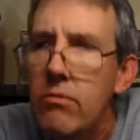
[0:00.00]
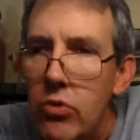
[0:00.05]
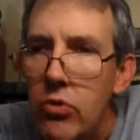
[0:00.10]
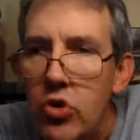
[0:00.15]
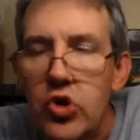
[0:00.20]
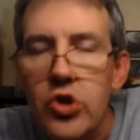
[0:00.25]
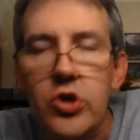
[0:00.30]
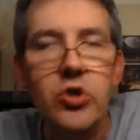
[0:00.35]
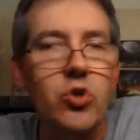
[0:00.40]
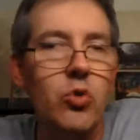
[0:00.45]

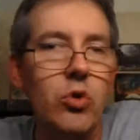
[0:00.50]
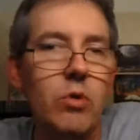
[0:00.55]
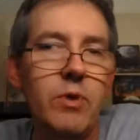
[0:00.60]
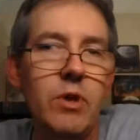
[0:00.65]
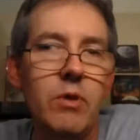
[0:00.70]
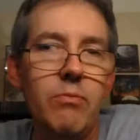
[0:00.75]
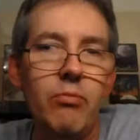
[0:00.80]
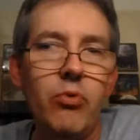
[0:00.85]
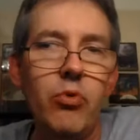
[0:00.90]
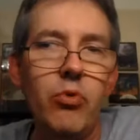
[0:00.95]
Music's going
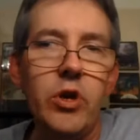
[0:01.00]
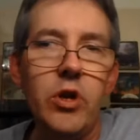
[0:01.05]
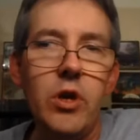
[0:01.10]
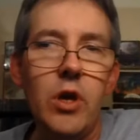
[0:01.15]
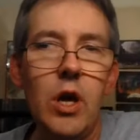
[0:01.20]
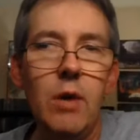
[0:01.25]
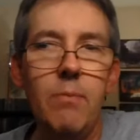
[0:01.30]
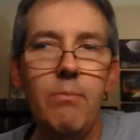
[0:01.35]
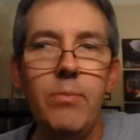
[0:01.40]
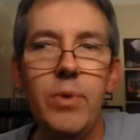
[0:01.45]
to be
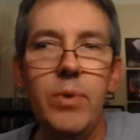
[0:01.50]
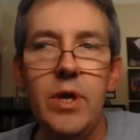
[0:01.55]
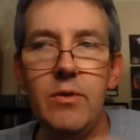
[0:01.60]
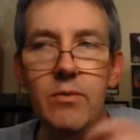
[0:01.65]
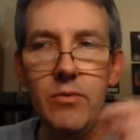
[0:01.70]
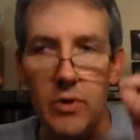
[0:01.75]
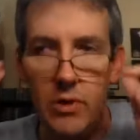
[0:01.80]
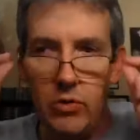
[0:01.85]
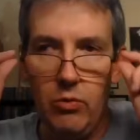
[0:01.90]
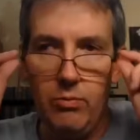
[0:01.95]
pretty
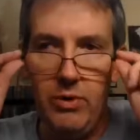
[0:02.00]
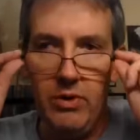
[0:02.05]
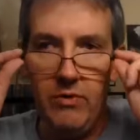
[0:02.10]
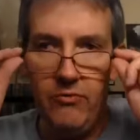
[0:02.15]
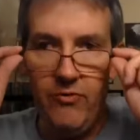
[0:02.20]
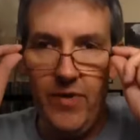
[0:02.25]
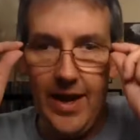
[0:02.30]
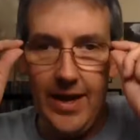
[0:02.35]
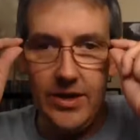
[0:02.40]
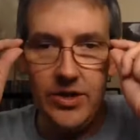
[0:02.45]
upbeat, a little
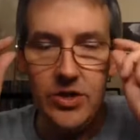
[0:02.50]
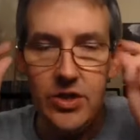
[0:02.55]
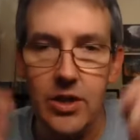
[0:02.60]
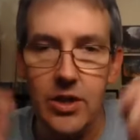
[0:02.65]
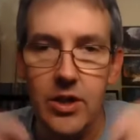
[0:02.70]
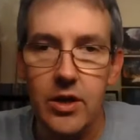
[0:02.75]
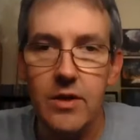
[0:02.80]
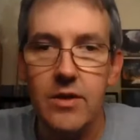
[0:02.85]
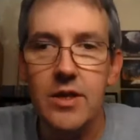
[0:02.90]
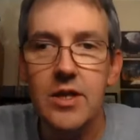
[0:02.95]
bit fast a
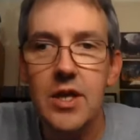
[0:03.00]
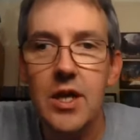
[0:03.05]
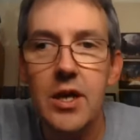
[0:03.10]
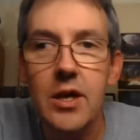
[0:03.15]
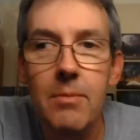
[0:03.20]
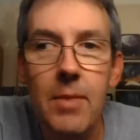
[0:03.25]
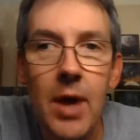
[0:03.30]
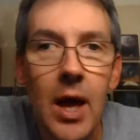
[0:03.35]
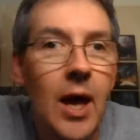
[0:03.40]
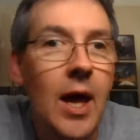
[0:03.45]
lot of the
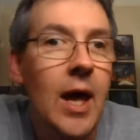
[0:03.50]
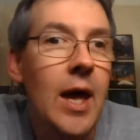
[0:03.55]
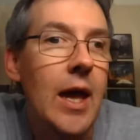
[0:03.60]
time.